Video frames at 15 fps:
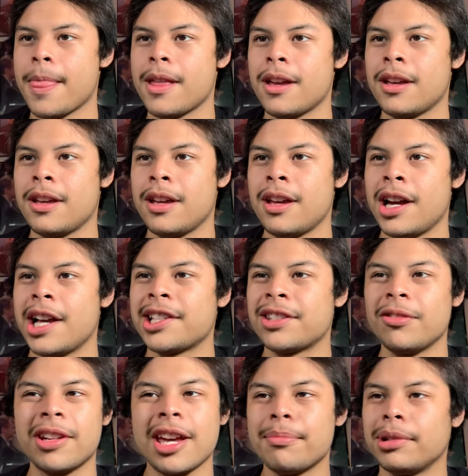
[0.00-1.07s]
I
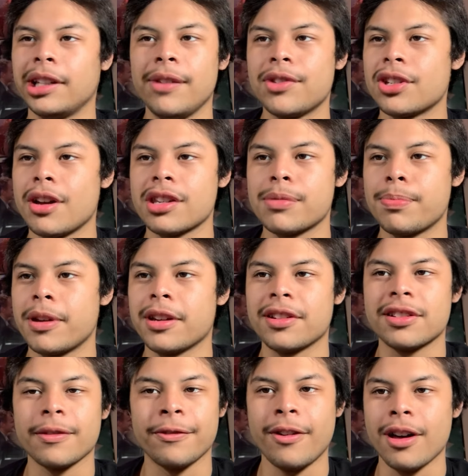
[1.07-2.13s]
still can't believe Josh Peck
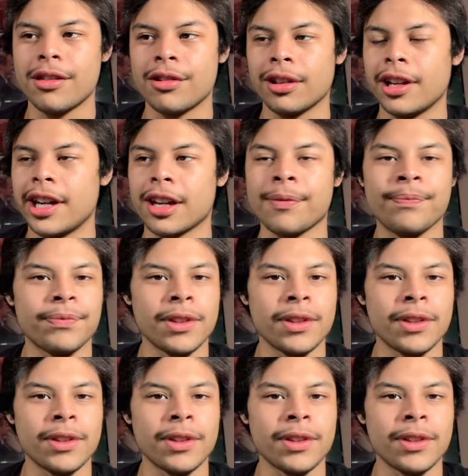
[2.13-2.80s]
is a father, like.